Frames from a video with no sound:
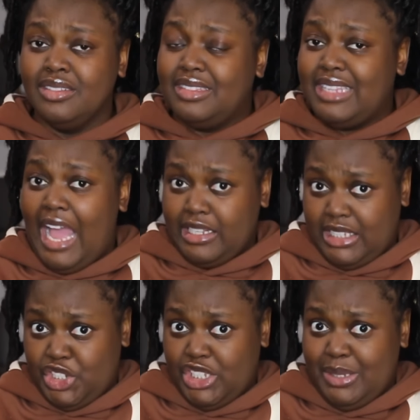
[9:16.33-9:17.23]
That's
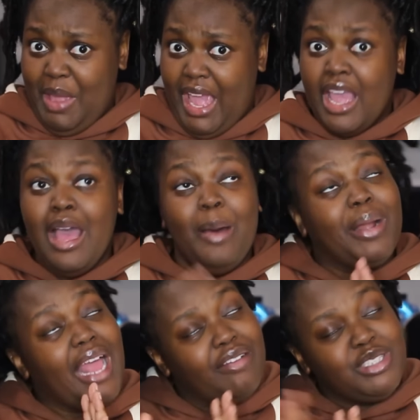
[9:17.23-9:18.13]
just me. But
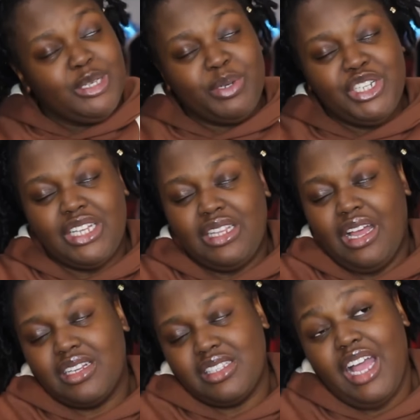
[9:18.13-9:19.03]
I have to appreciate the
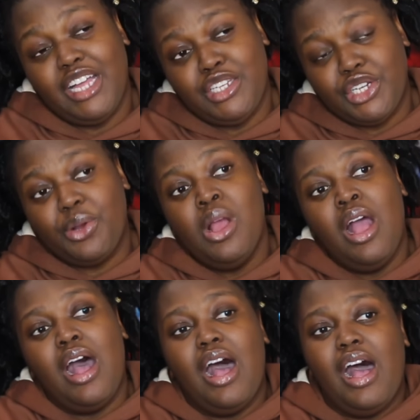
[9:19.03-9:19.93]
honesty. I do.
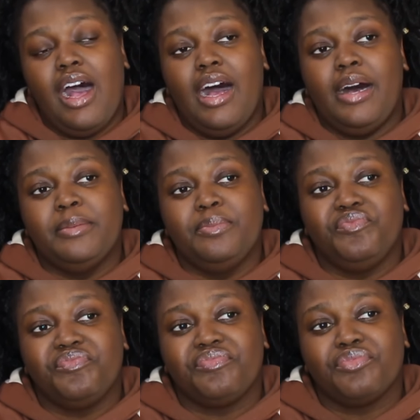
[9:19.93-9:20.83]

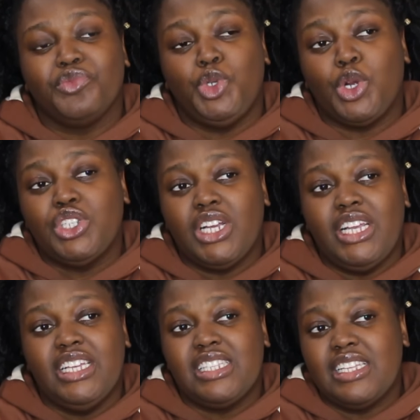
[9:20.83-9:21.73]
Georgia
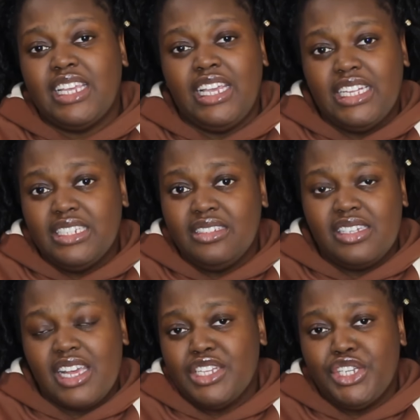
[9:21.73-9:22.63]
is as keen
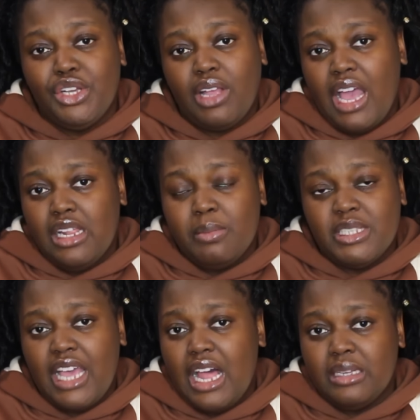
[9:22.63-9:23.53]
to get to know Callum as
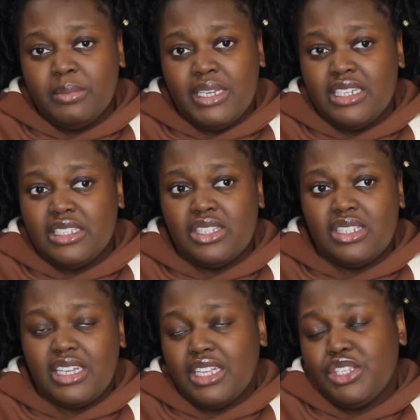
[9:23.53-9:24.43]
Callum is
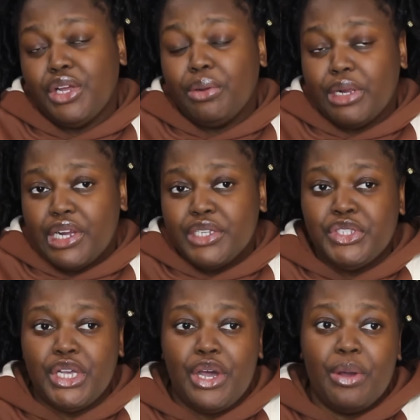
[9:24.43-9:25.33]
to get to know her.
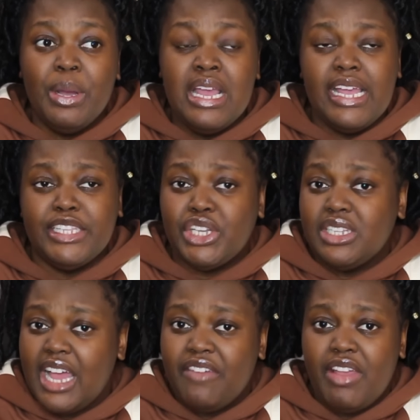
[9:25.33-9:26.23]
So it's good
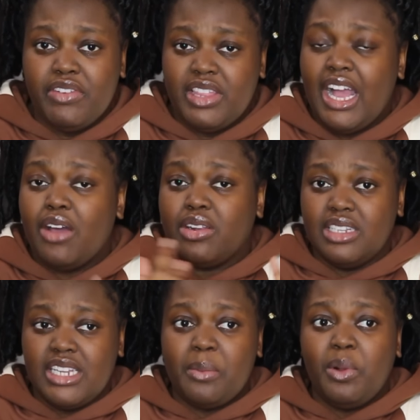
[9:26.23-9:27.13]
to have everything out on the
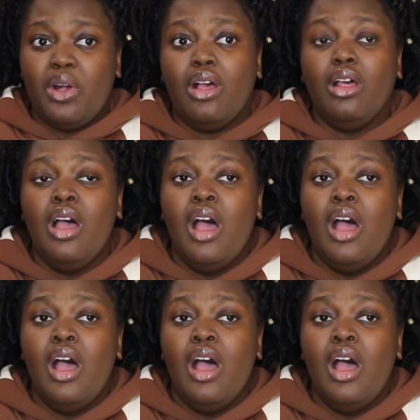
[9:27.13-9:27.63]
table.